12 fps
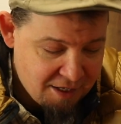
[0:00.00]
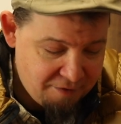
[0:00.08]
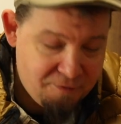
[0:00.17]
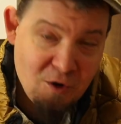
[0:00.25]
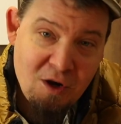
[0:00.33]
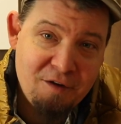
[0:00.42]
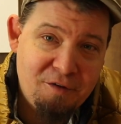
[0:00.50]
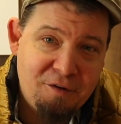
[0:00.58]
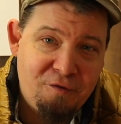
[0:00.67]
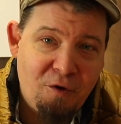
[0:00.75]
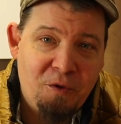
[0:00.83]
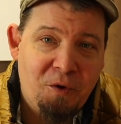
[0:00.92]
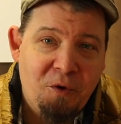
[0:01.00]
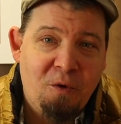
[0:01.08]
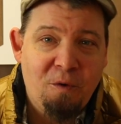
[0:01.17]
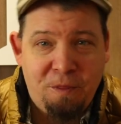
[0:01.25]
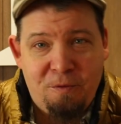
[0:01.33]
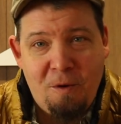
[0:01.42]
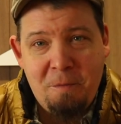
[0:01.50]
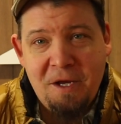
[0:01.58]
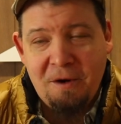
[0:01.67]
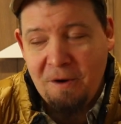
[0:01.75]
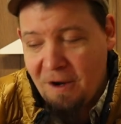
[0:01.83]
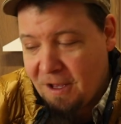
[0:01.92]
If you're living further north from
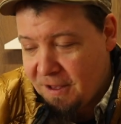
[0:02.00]
here,